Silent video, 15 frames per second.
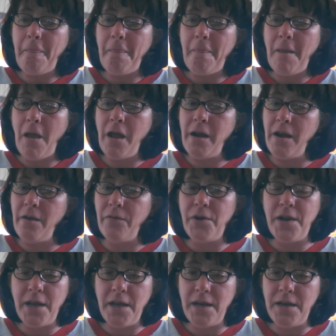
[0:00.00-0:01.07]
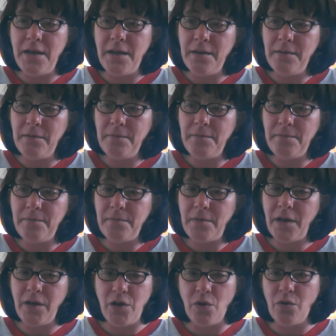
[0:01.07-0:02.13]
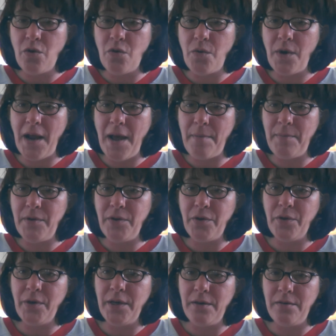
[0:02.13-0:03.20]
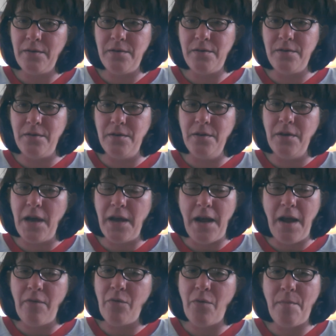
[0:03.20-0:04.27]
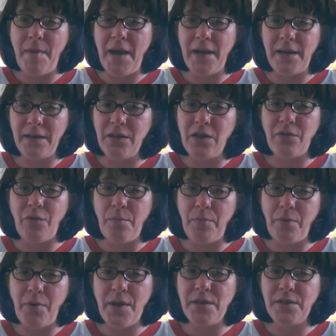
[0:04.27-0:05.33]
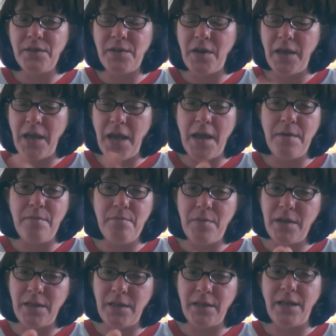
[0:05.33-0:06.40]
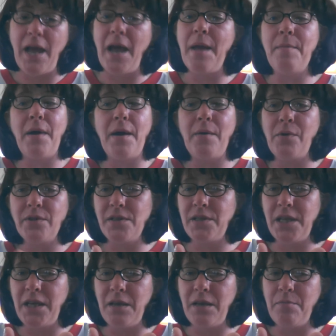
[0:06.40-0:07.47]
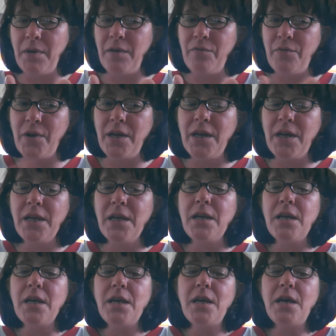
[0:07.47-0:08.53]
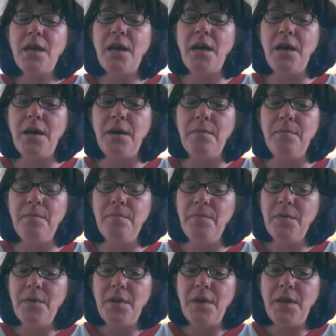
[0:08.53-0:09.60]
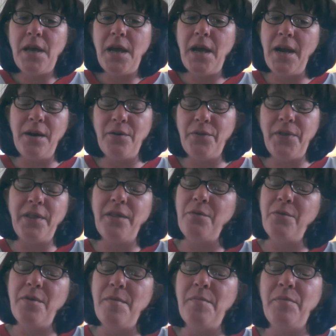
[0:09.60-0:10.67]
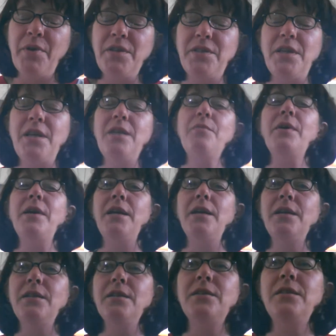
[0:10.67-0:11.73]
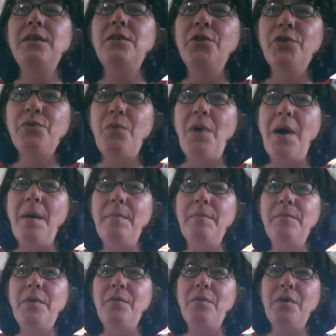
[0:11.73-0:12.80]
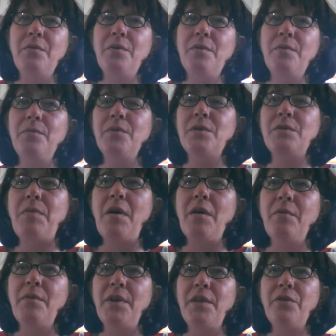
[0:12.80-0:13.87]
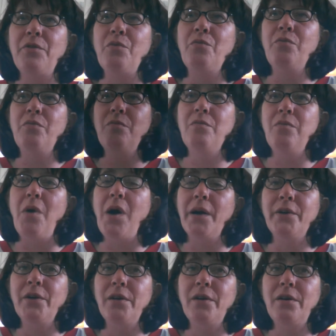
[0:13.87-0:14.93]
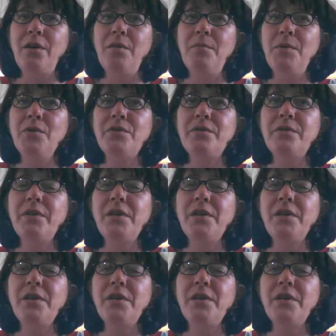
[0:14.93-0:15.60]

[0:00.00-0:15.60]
never did. I don't know what happened to it. I never went back and looked for prints. Again, at the time, I wasn't thinking Bigfoot. And I don't think there would have been prints anyway in the cedar swamp. It was probably running through water almost.